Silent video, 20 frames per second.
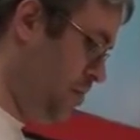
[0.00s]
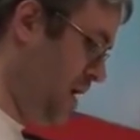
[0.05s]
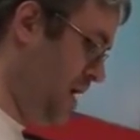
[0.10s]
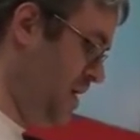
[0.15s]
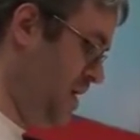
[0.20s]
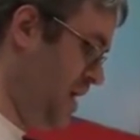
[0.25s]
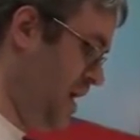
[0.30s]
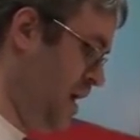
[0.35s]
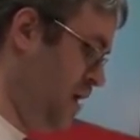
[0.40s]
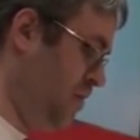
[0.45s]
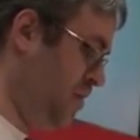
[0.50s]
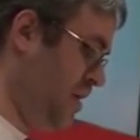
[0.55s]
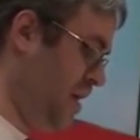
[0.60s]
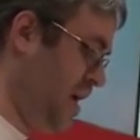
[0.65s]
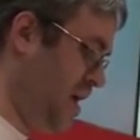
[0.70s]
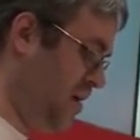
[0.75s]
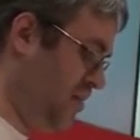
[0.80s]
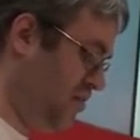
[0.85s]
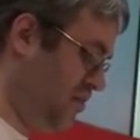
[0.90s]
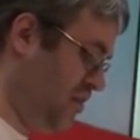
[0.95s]
By now, the
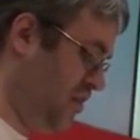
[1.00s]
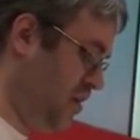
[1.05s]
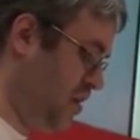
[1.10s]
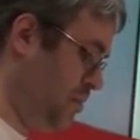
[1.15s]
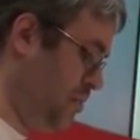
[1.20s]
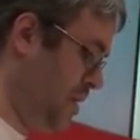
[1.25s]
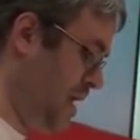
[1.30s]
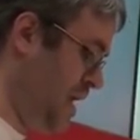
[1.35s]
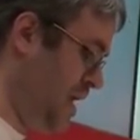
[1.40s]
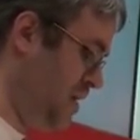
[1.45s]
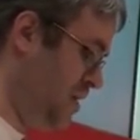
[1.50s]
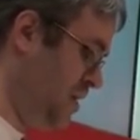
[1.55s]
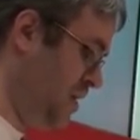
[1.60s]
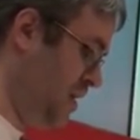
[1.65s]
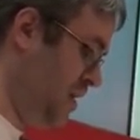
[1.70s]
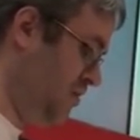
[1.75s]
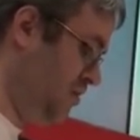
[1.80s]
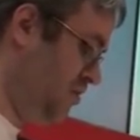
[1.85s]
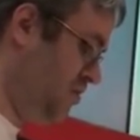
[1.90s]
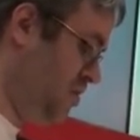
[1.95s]
ISL had
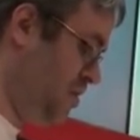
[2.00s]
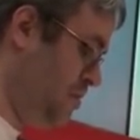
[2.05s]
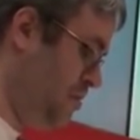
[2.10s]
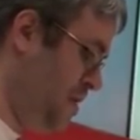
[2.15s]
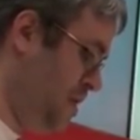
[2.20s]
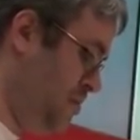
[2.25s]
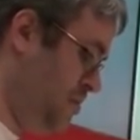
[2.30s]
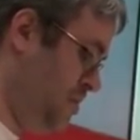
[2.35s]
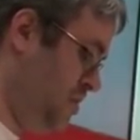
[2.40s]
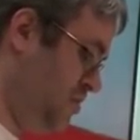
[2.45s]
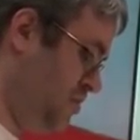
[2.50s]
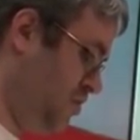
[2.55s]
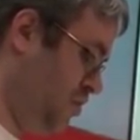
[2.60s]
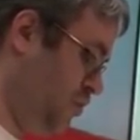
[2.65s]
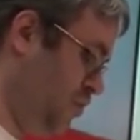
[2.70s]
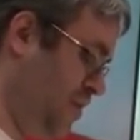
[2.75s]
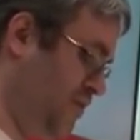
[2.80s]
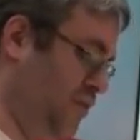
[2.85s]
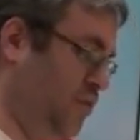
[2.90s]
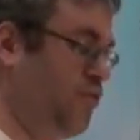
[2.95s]
abandoned its commitment to
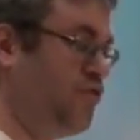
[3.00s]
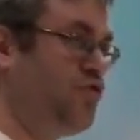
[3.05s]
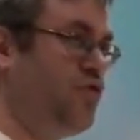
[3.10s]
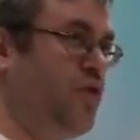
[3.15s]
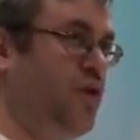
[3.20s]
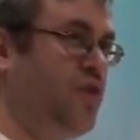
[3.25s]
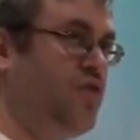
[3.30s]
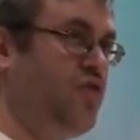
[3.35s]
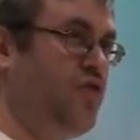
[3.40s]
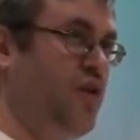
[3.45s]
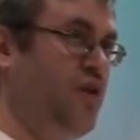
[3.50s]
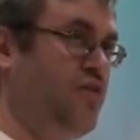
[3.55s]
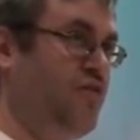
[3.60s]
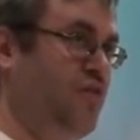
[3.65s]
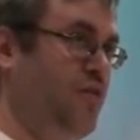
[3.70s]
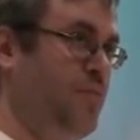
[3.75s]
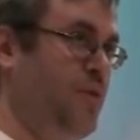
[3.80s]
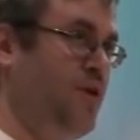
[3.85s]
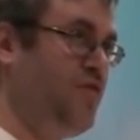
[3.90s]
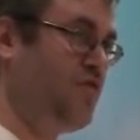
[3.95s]
the revolutionary
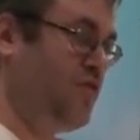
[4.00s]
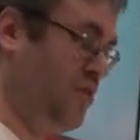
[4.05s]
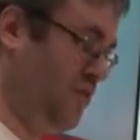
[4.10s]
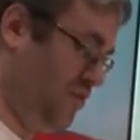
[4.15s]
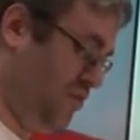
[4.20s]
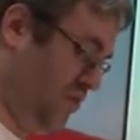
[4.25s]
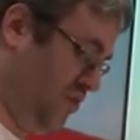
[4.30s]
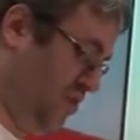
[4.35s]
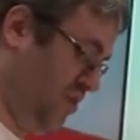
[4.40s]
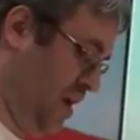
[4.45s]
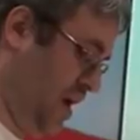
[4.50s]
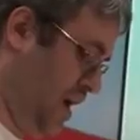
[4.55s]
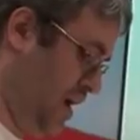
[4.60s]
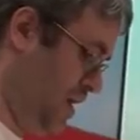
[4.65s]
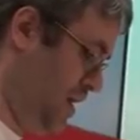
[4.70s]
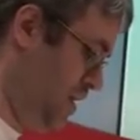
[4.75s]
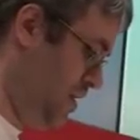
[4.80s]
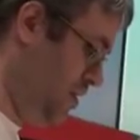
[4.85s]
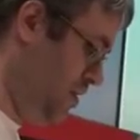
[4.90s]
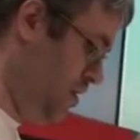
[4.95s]
transformation of
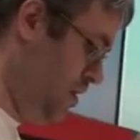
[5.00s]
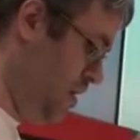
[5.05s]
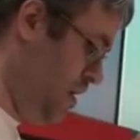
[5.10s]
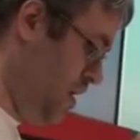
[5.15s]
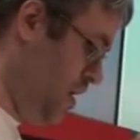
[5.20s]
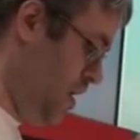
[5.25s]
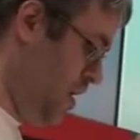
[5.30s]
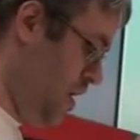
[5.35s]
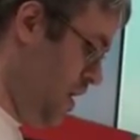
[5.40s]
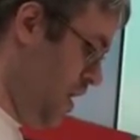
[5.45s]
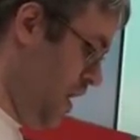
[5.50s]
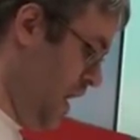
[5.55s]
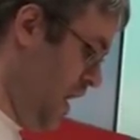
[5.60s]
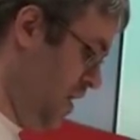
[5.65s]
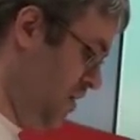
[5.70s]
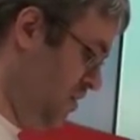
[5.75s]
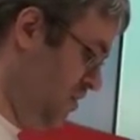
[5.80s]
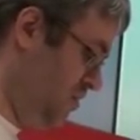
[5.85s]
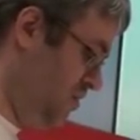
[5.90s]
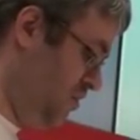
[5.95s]
society.
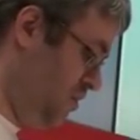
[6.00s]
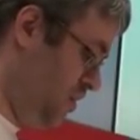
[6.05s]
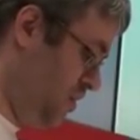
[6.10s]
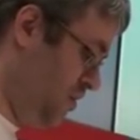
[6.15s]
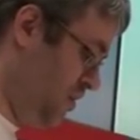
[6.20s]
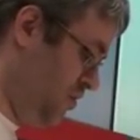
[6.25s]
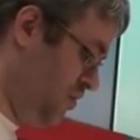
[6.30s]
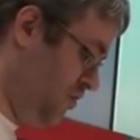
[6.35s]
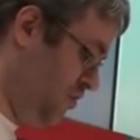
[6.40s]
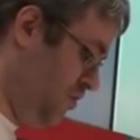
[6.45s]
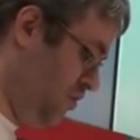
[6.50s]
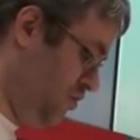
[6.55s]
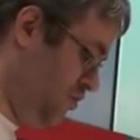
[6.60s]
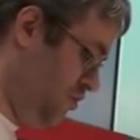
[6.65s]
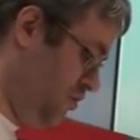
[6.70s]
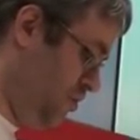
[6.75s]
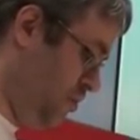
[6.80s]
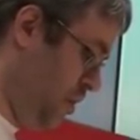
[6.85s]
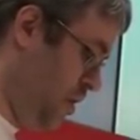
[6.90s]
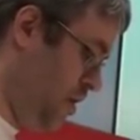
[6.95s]
And considering that the
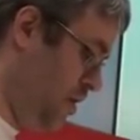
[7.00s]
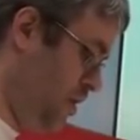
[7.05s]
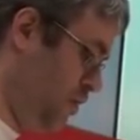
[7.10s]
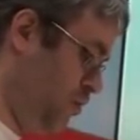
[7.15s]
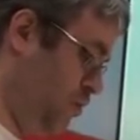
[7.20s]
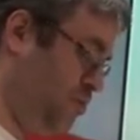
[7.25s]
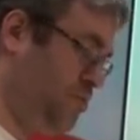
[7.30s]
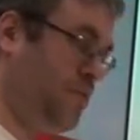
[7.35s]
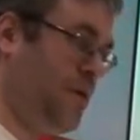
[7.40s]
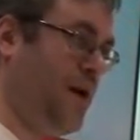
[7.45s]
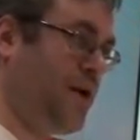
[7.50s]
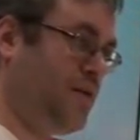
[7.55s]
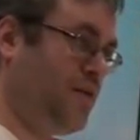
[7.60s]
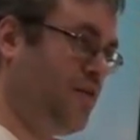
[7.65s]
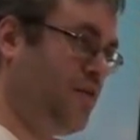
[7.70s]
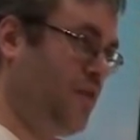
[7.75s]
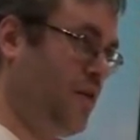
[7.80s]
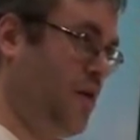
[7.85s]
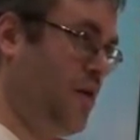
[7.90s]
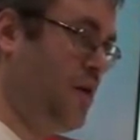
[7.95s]
Socialist Party was
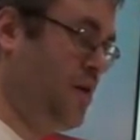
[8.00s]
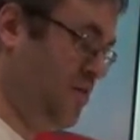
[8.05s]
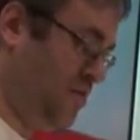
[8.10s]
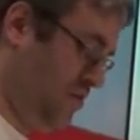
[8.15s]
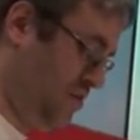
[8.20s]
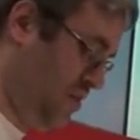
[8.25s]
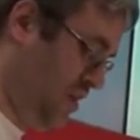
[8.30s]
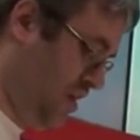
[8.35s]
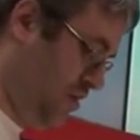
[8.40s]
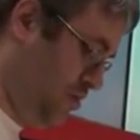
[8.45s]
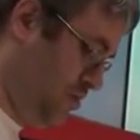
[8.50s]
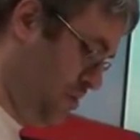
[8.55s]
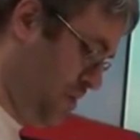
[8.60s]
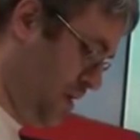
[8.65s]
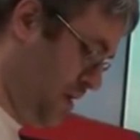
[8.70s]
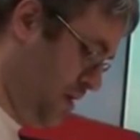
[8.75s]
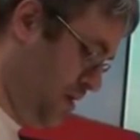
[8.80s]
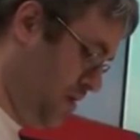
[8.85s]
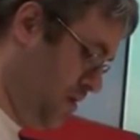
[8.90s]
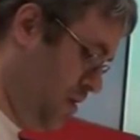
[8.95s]
practically on its
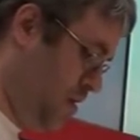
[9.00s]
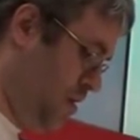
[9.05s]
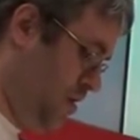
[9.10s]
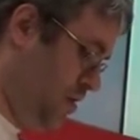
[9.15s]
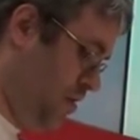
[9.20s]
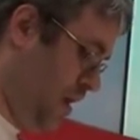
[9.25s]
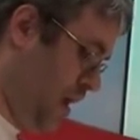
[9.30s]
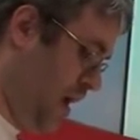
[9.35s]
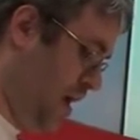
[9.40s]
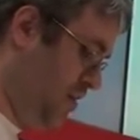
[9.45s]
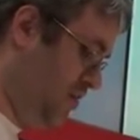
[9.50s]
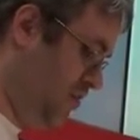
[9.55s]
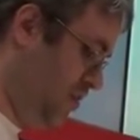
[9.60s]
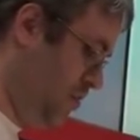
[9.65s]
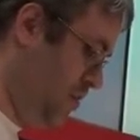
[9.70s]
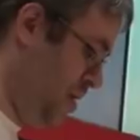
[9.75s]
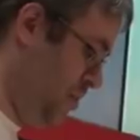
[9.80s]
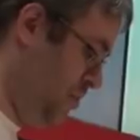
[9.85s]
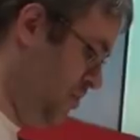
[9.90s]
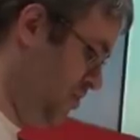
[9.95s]
deathbed,
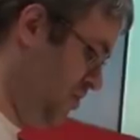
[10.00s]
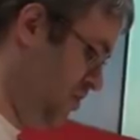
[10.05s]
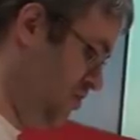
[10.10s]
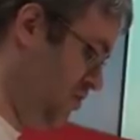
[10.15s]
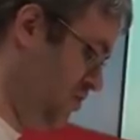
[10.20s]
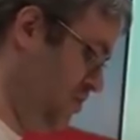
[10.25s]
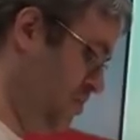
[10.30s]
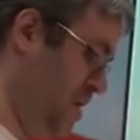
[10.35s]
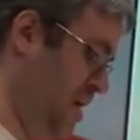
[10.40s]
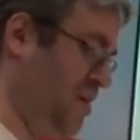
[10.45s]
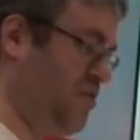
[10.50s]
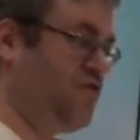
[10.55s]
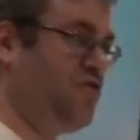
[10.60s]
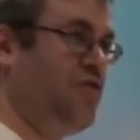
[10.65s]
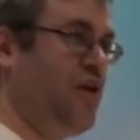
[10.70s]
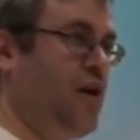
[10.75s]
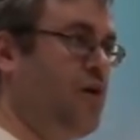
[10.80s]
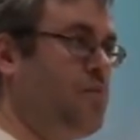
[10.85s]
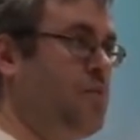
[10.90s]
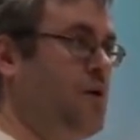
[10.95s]
ISL members such as Max
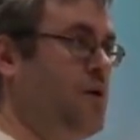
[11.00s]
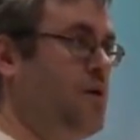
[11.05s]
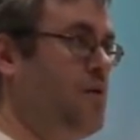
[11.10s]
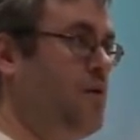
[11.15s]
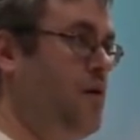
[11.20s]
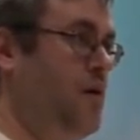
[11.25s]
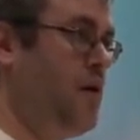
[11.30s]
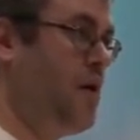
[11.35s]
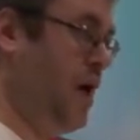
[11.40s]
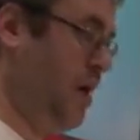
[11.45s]
Schachmann